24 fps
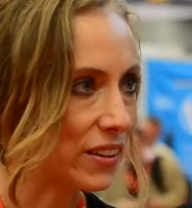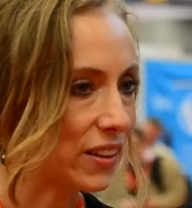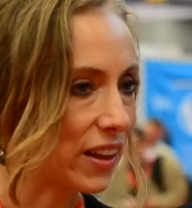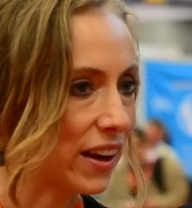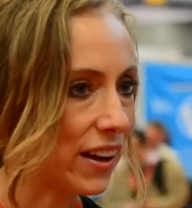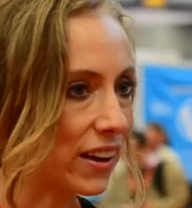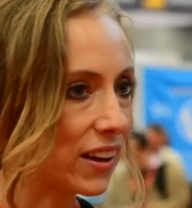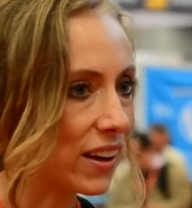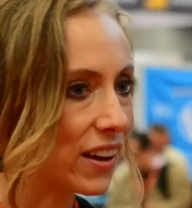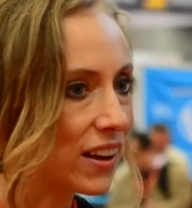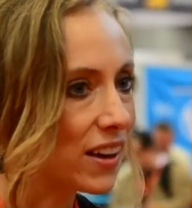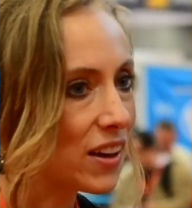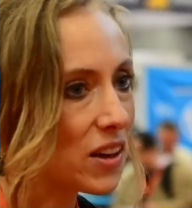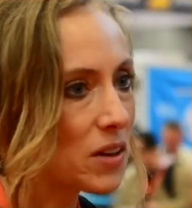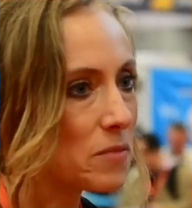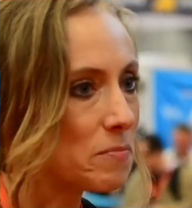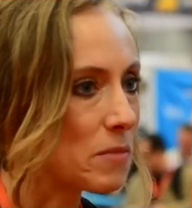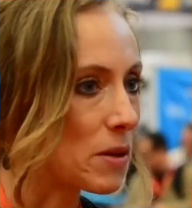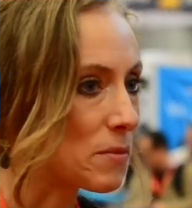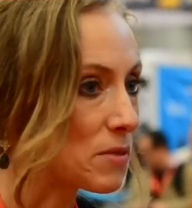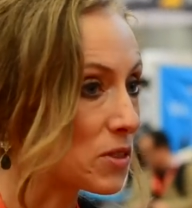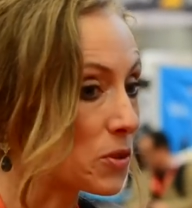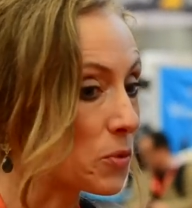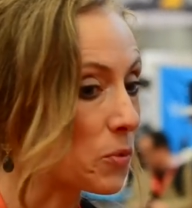of like
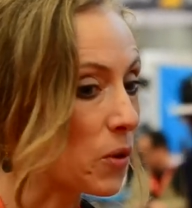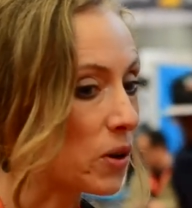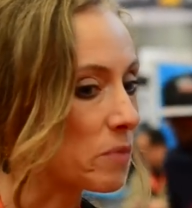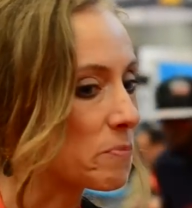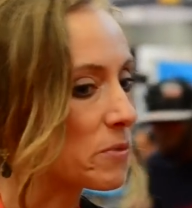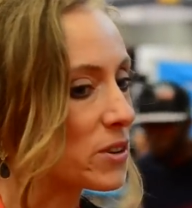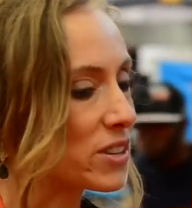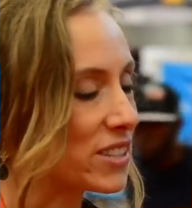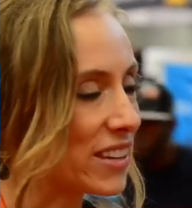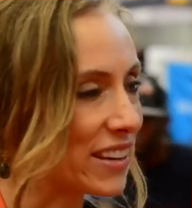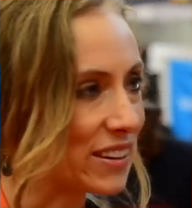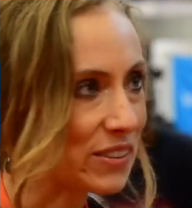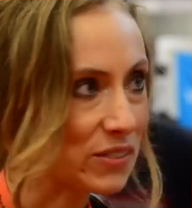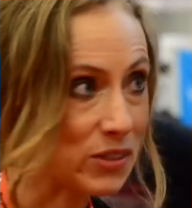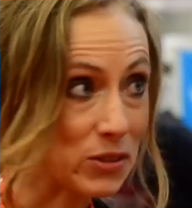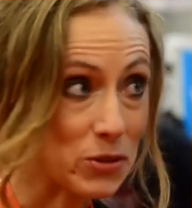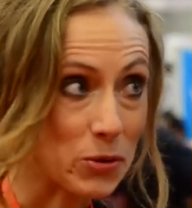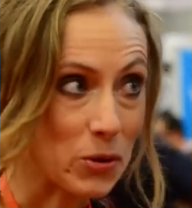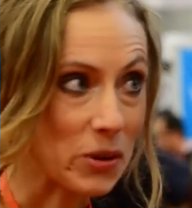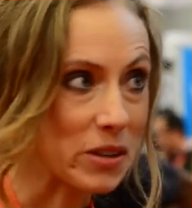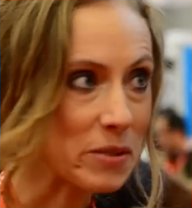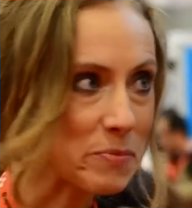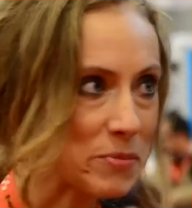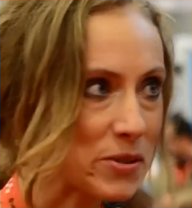maybe the 1% of the
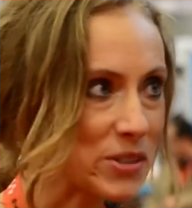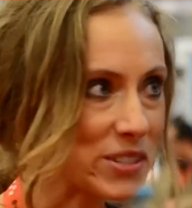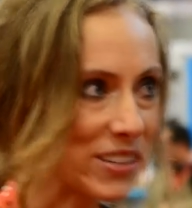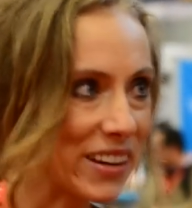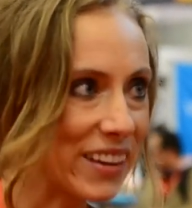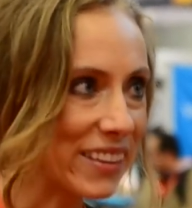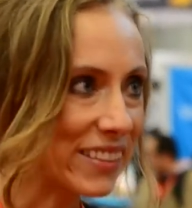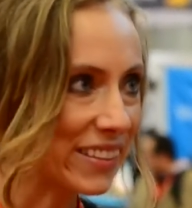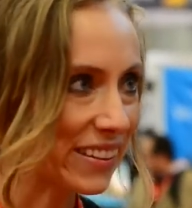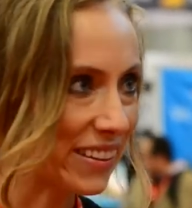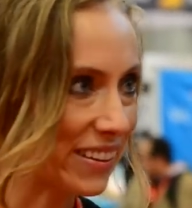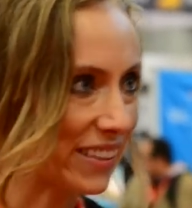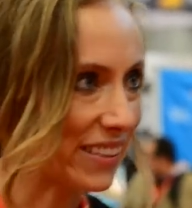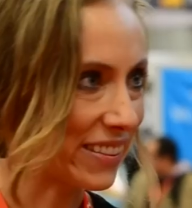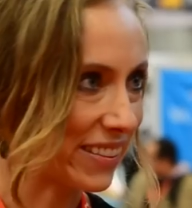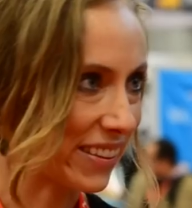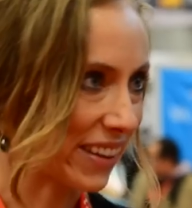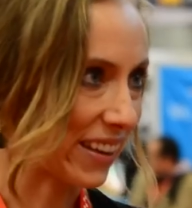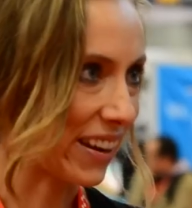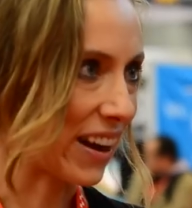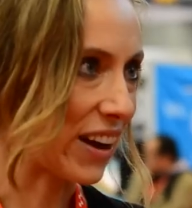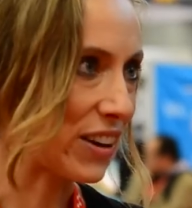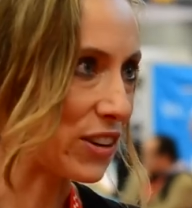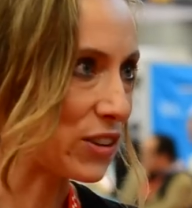20% that,
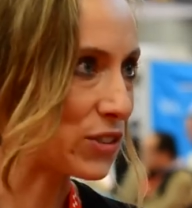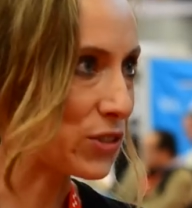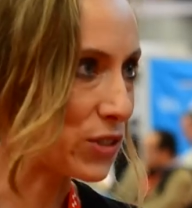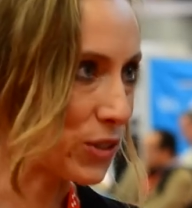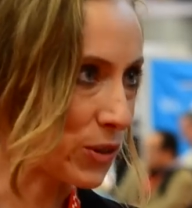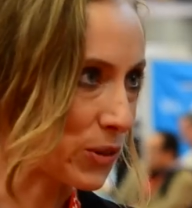that kind of right.